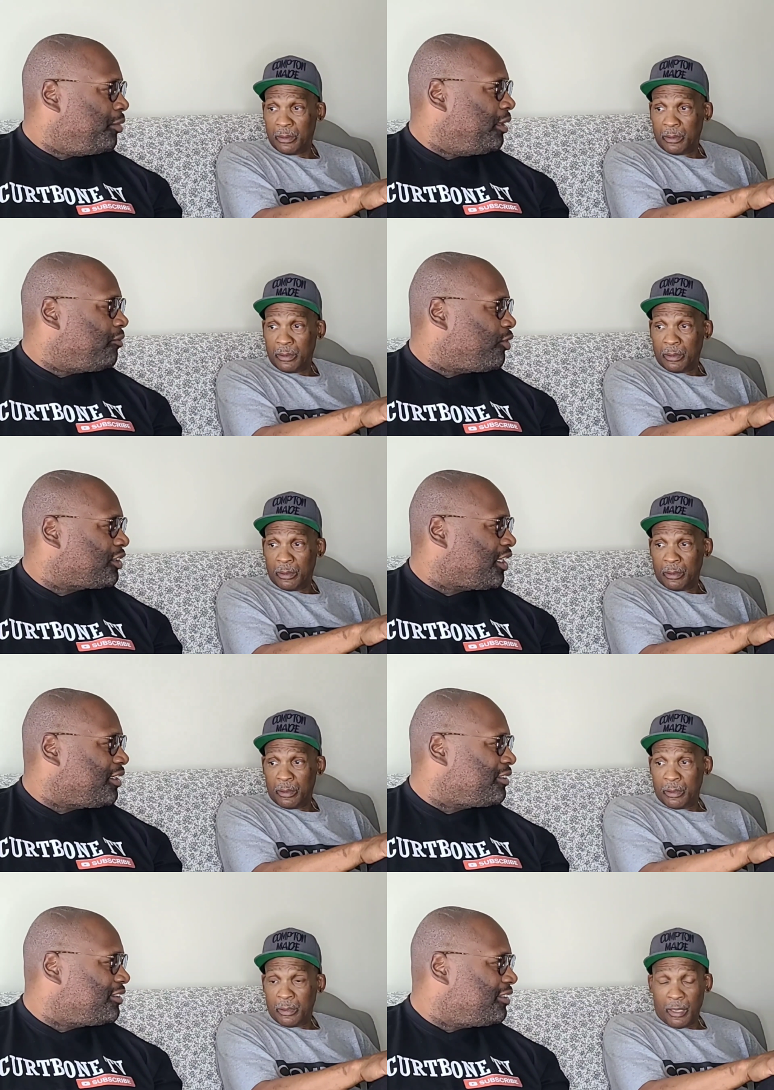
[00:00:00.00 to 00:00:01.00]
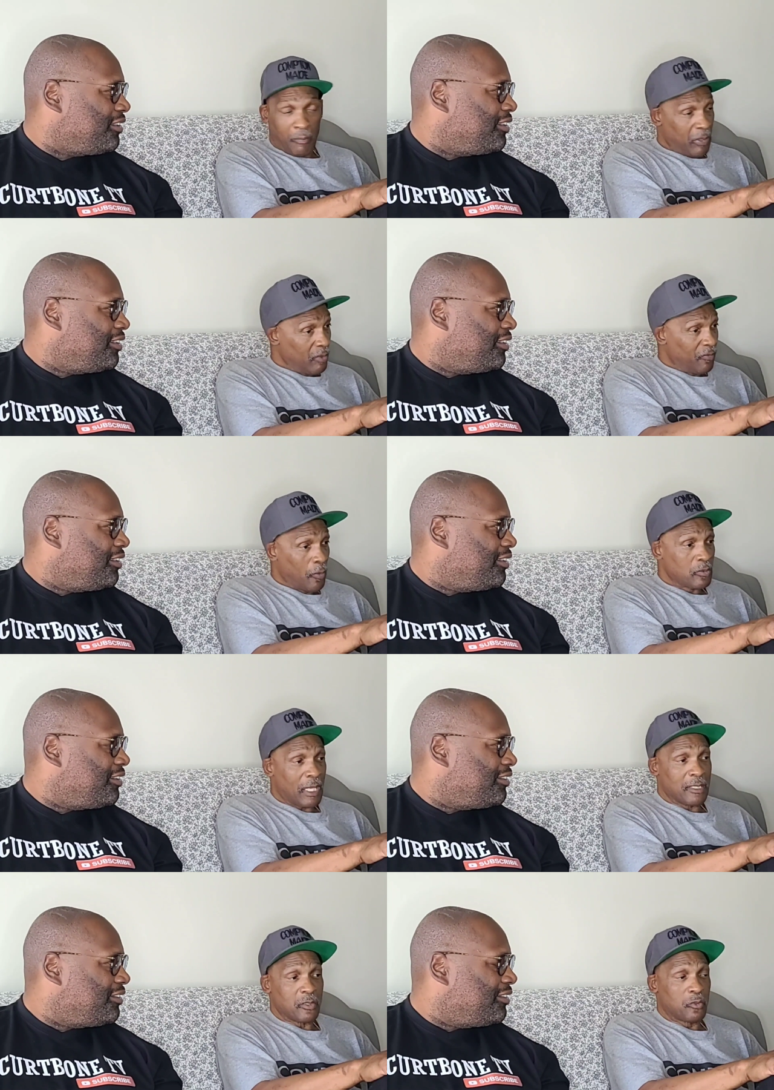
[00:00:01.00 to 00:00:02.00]
Speaker 1: Beat him four times? I beat him four
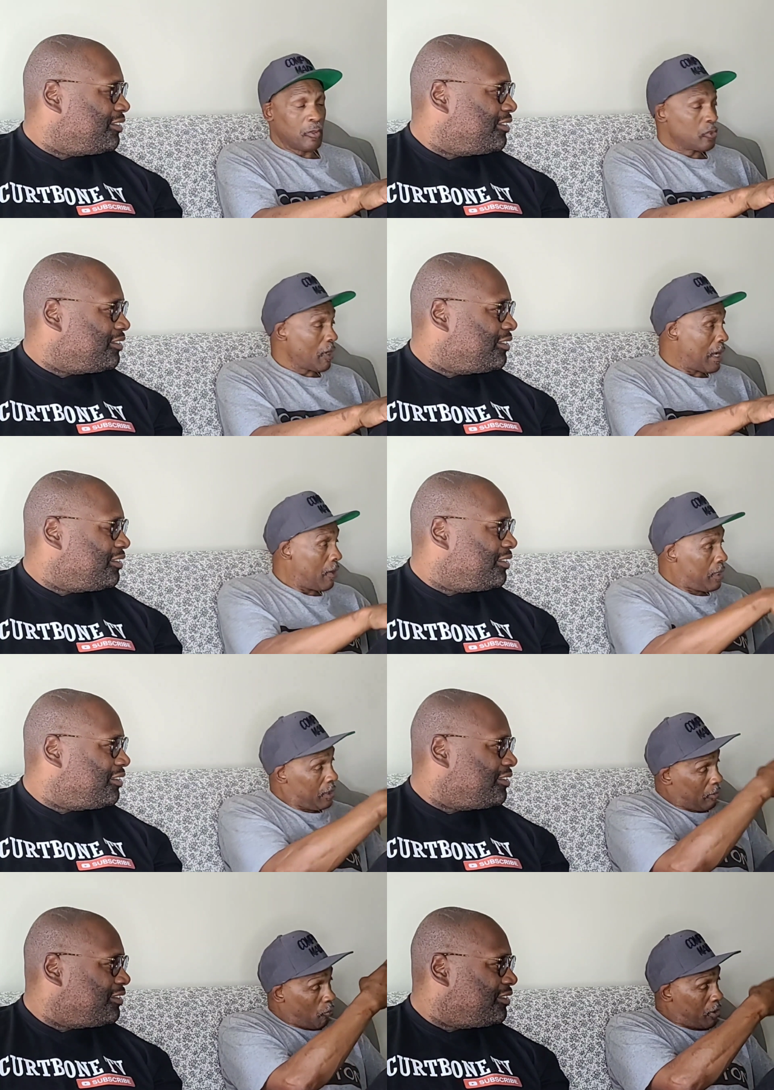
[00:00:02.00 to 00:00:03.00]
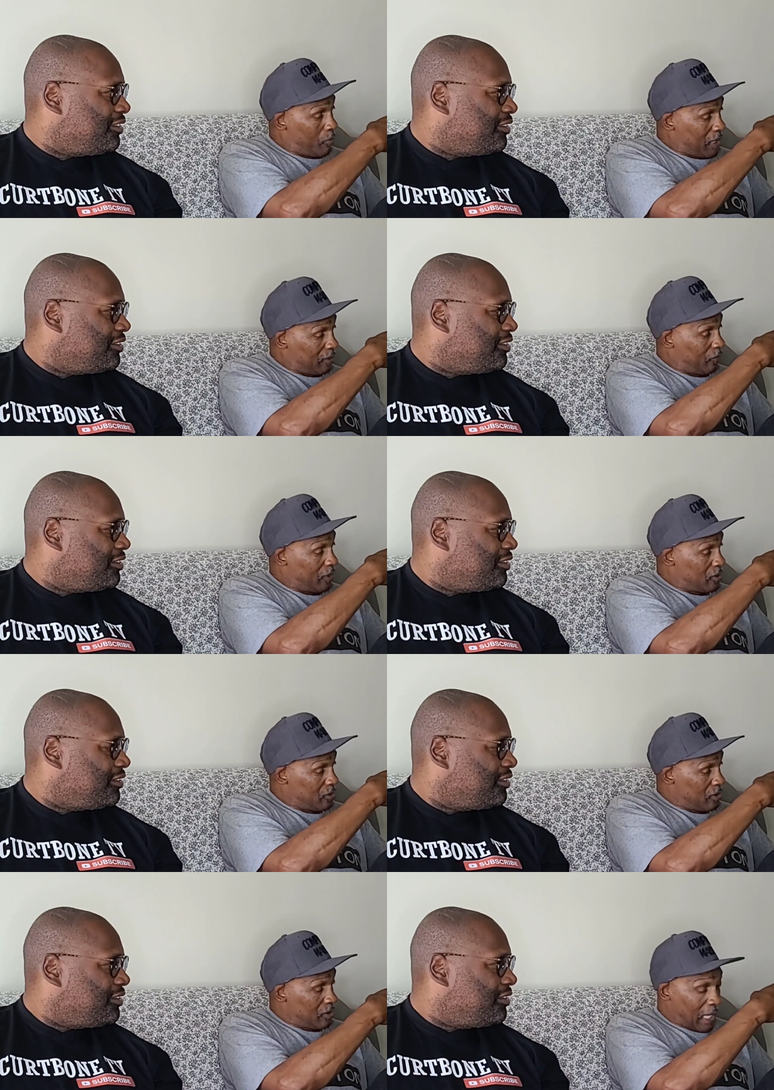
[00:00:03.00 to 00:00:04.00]
times in jury trial. One of my
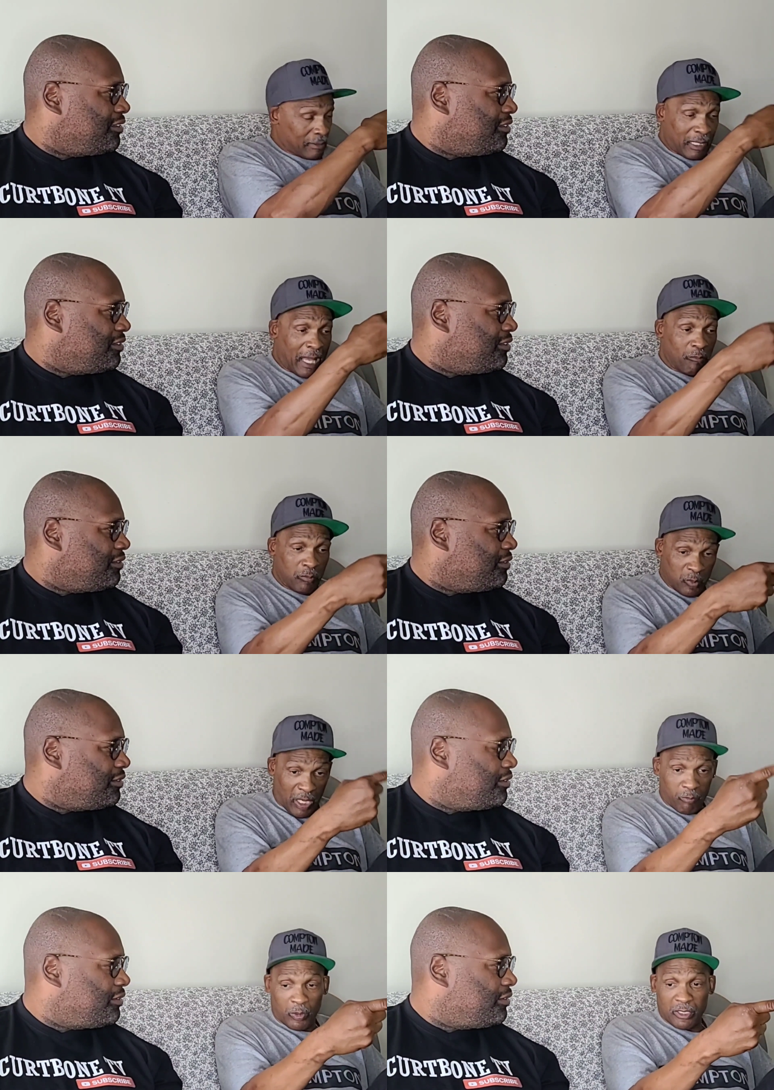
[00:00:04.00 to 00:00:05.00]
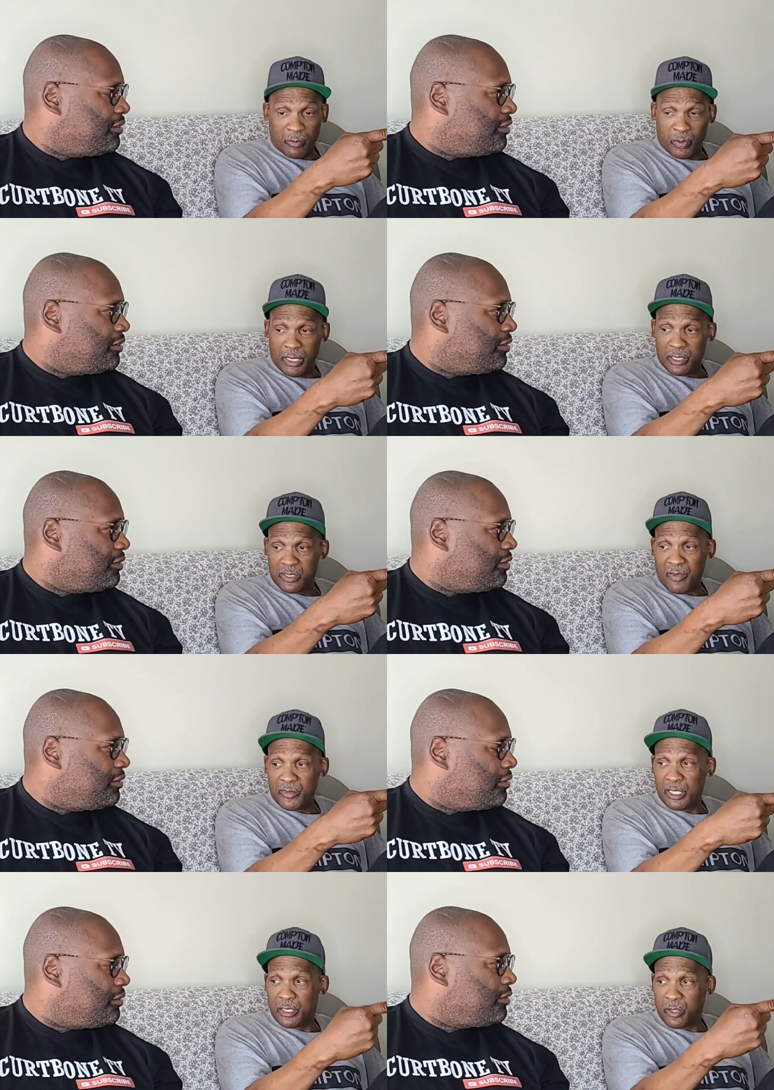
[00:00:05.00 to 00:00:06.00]
convictions is I got I went to the pen at
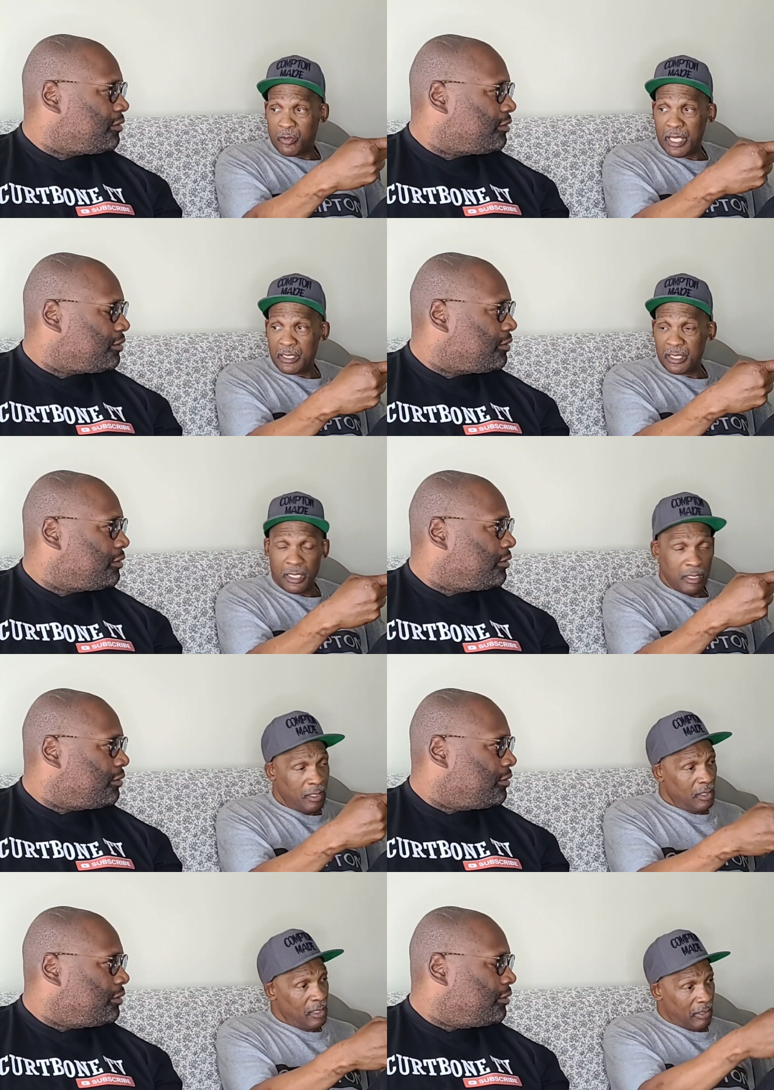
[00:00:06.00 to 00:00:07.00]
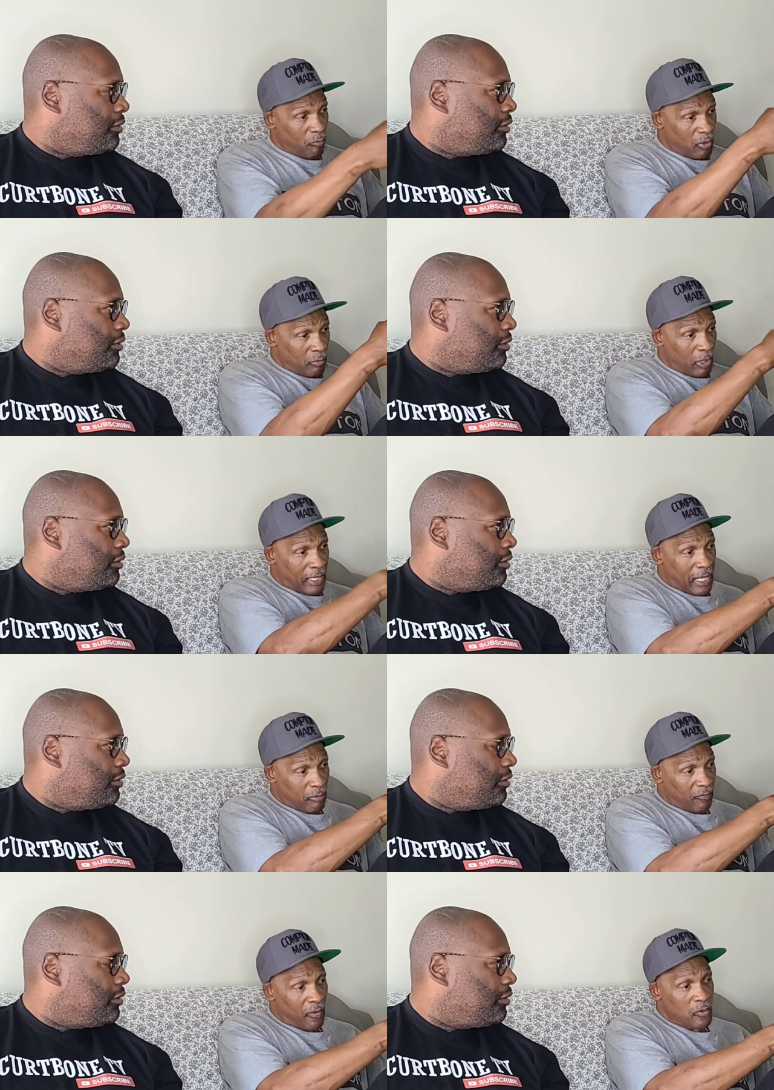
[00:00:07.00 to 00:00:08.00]
17, turned 18, and one when I got a
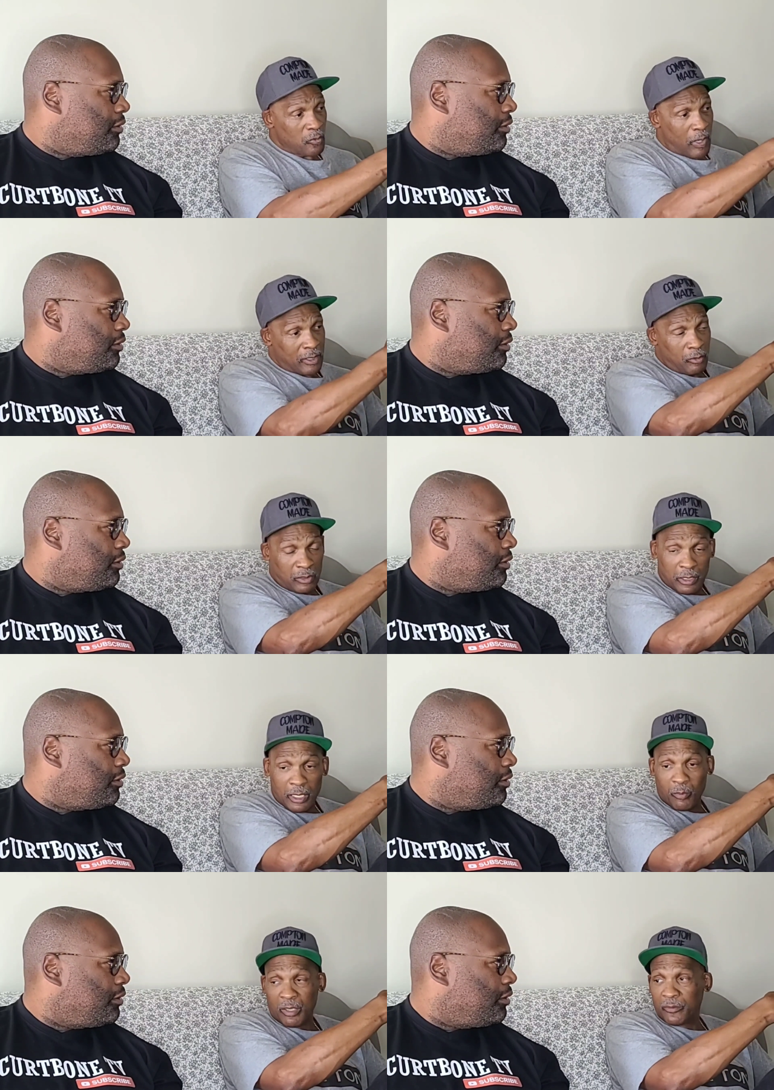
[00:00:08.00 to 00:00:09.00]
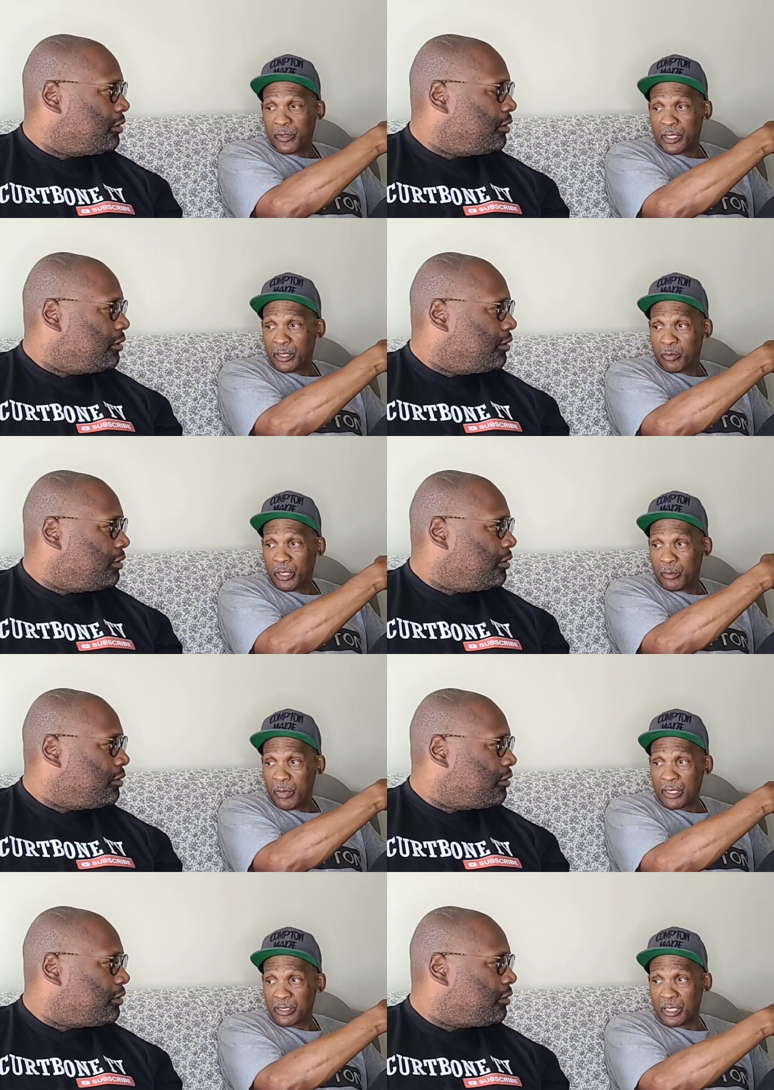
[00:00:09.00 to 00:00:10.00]
reversal, I kept another motherfucker in the pen in
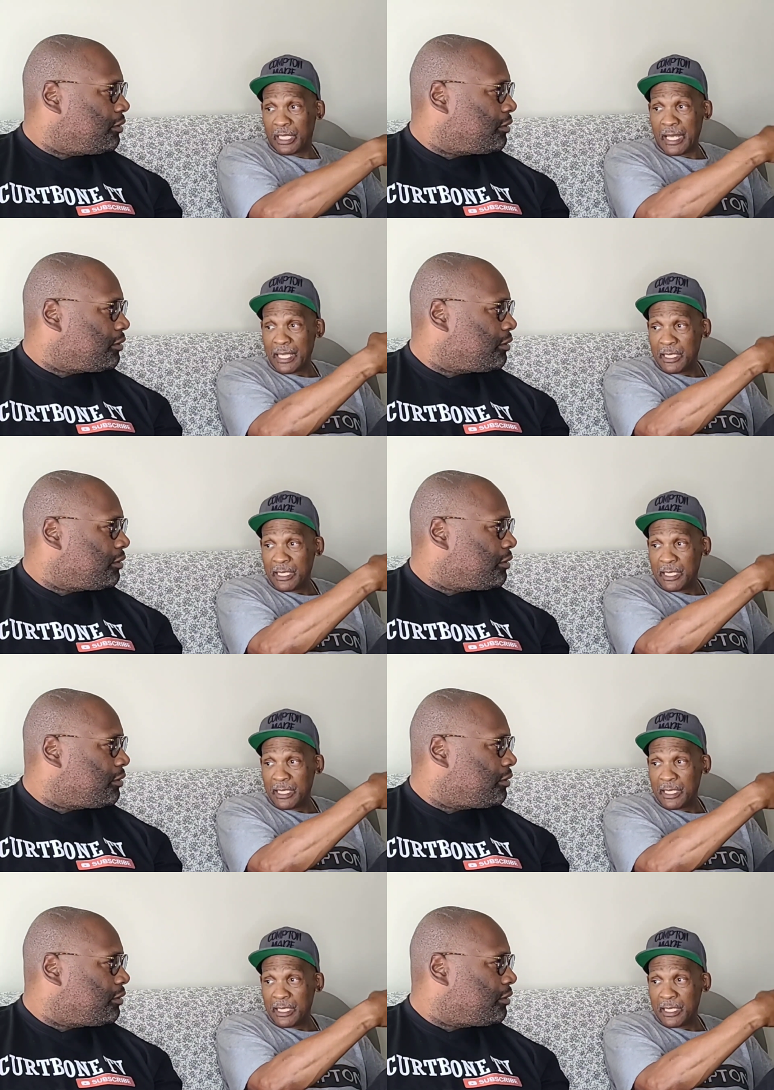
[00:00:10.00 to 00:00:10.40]
Mexico and got